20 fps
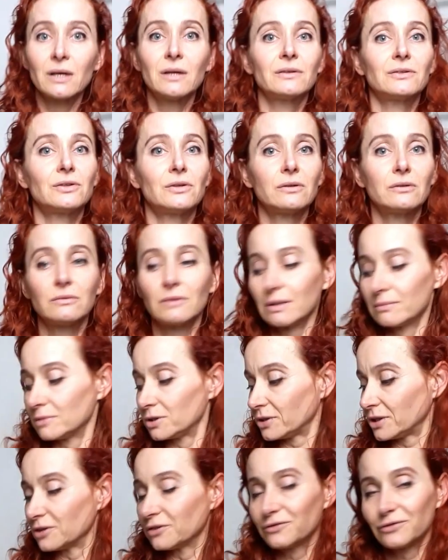So I'm
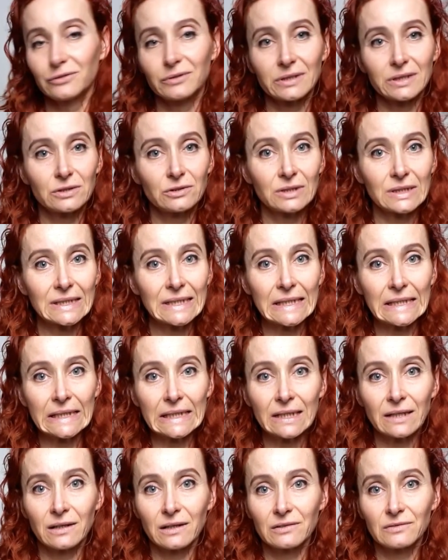looking forward to
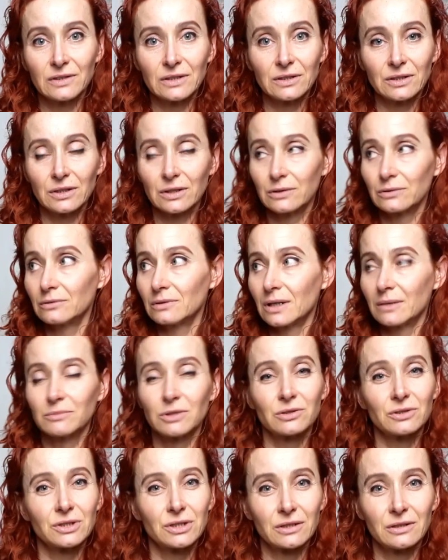seeing her video. I'm
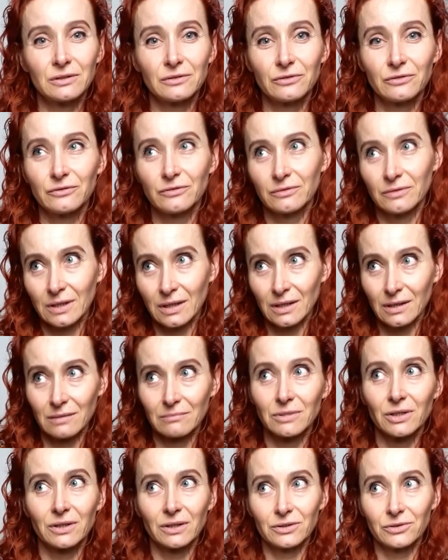not sure if
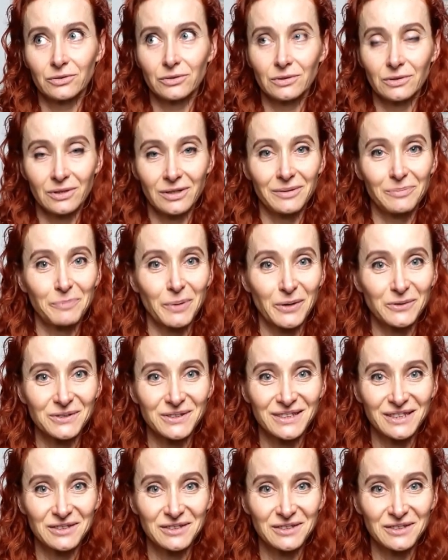I'm going to post